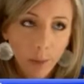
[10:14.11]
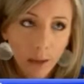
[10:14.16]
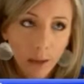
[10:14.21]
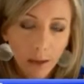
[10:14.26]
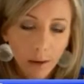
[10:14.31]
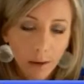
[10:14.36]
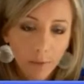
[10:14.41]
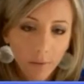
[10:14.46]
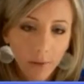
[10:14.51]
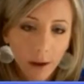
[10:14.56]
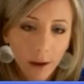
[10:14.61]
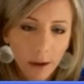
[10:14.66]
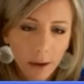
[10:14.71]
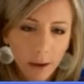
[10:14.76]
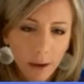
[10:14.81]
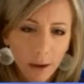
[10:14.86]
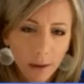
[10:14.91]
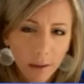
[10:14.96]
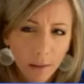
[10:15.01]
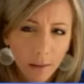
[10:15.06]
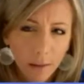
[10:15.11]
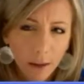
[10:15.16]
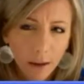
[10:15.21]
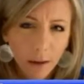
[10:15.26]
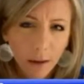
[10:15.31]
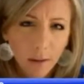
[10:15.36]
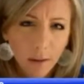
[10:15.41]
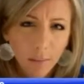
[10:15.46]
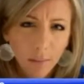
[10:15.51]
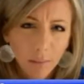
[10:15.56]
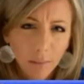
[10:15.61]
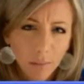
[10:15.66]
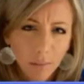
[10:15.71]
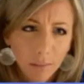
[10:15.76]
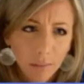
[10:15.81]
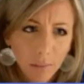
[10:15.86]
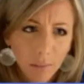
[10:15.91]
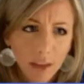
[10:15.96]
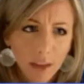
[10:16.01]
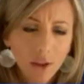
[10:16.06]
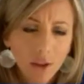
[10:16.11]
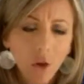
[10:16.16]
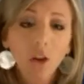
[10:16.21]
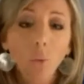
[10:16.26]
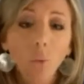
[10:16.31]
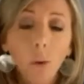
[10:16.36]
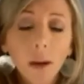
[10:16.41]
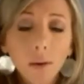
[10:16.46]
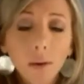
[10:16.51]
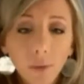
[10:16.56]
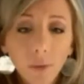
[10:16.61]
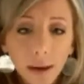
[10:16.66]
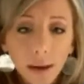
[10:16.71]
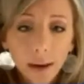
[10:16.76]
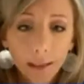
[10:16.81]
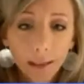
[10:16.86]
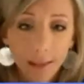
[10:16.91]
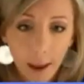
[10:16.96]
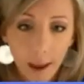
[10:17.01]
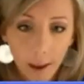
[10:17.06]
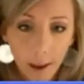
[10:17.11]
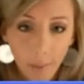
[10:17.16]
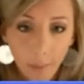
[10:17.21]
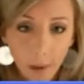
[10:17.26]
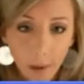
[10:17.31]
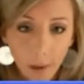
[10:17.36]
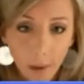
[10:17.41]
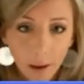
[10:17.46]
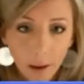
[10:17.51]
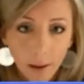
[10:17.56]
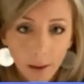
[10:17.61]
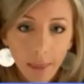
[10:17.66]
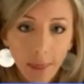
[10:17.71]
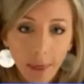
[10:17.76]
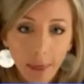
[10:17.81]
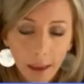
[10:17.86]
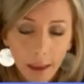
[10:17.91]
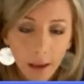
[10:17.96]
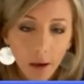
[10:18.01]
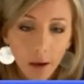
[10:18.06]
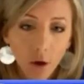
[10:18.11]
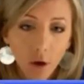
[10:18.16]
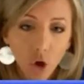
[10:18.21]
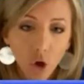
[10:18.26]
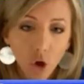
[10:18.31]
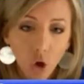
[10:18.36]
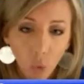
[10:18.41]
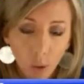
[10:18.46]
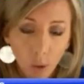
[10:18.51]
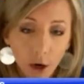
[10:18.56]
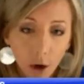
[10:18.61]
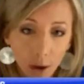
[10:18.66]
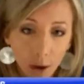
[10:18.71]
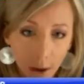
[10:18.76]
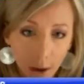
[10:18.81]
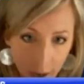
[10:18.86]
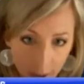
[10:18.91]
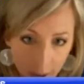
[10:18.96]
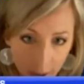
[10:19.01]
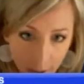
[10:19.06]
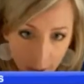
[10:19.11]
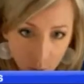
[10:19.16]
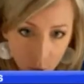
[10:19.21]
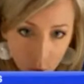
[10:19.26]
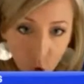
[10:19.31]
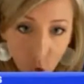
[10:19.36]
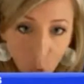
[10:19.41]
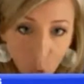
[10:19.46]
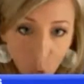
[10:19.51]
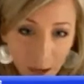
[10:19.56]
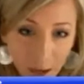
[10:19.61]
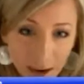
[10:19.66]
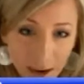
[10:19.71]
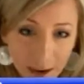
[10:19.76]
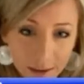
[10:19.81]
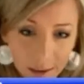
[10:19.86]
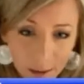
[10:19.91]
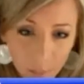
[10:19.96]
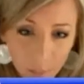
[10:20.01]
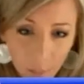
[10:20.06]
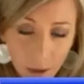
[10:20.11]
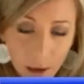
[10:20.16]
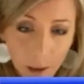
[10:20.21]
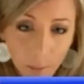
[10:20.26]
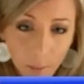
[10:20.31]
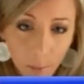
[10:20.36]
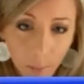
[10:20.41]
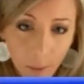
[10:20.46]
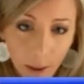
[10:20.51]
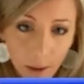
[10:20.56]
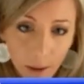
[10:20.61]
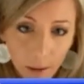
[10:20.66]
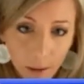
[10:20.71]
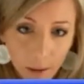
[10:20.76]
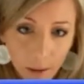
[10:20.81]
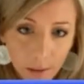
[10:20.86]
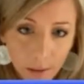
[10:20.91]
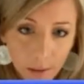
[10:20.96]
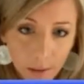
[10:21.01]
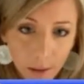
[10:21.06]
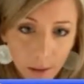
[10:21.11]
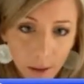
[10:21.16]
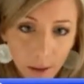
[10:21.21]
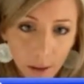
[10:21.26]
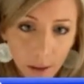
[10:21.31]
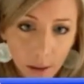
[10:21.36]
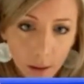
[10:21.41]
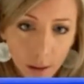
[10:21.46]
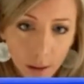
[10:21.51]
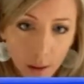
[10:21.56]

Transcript: be invited. They could, as long as we invited them, they could join our Hangout. Join as in become a panelist on here.